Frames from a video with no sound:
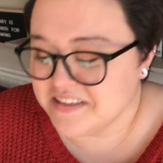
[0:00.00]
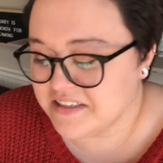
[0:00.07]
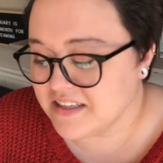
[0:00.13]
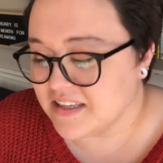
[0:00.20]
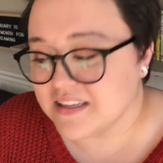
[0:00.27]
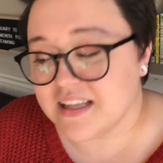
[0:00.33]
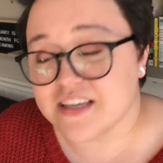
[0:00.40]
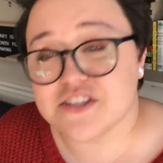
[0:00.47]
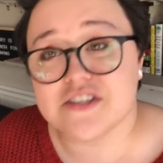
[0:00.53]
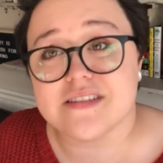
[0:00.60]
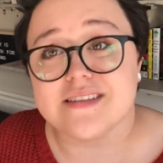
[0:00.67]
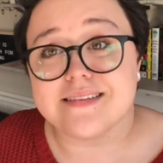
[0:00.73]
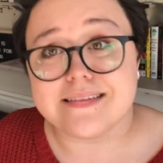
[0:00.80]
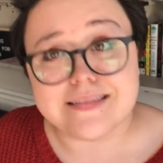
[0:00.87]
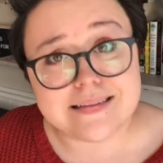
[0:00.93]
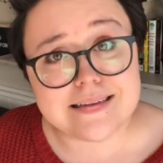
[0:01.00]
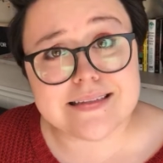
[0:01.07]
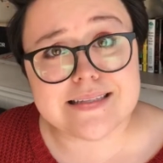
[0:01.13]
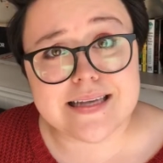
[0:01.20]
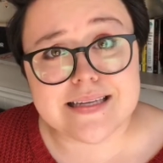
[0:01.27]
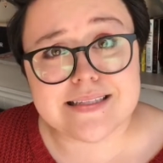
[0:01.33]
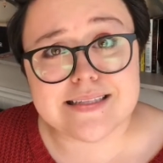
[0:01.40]
collection's a little
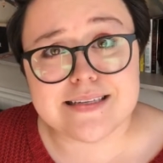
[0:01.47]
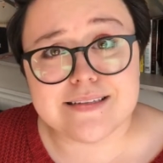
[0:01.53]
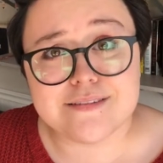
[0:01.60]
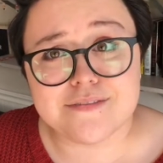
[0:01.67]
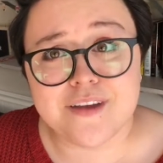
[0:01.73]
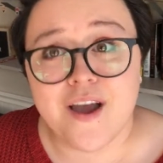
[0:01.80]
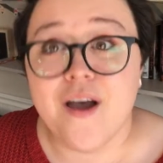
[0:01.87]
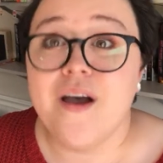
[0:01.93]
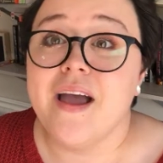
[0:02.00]
excessive